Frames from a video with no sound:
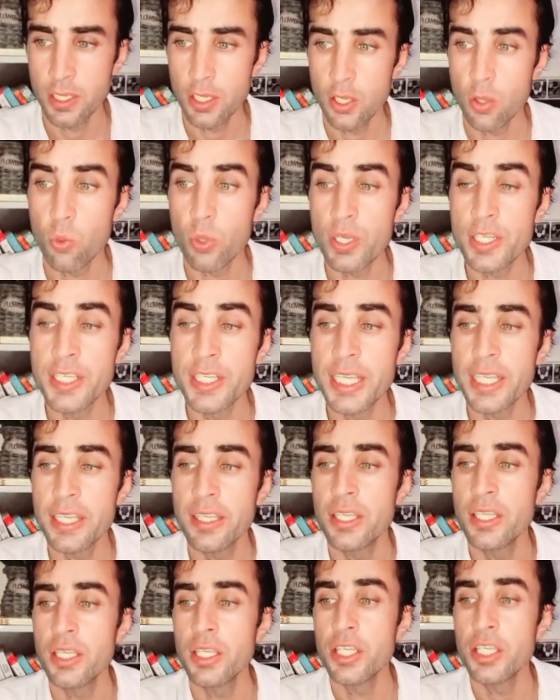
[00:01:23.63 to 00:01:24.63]
One
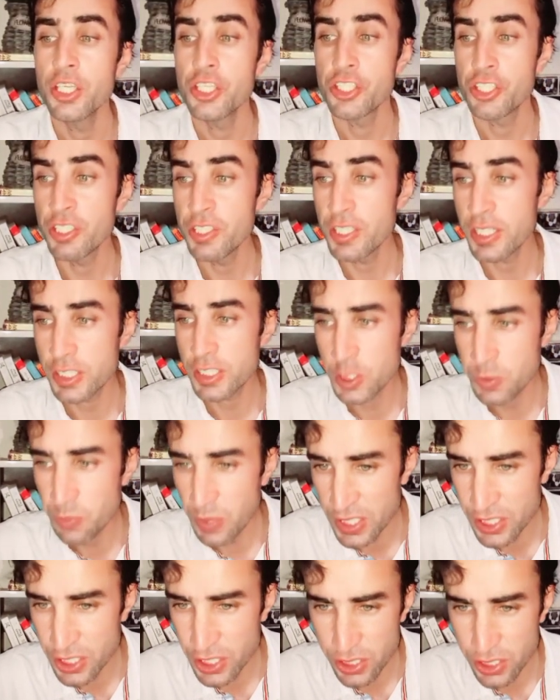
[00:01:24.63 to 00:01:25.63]
day, she
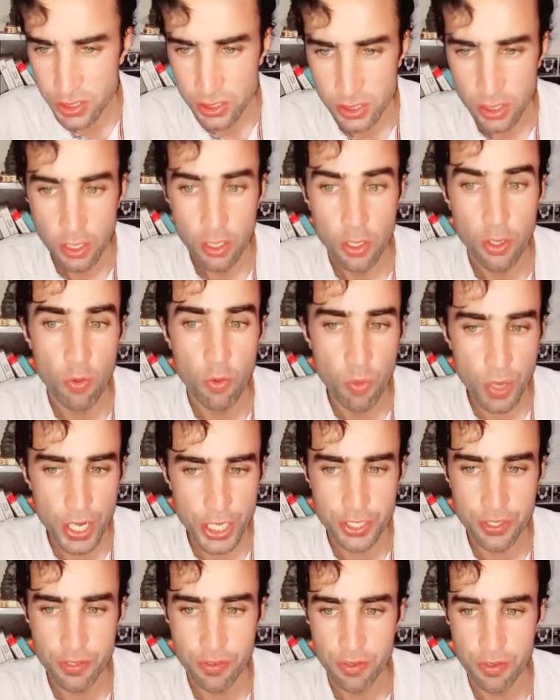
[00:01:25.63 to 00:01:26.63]
expresses her
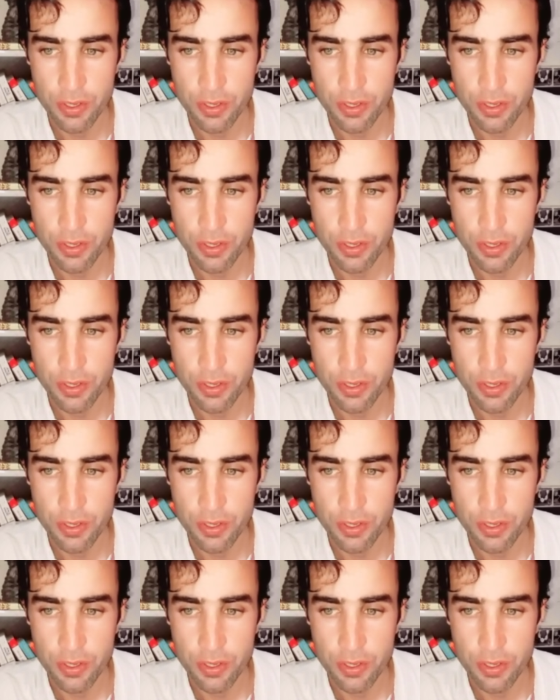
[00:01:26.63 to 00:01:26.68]
wish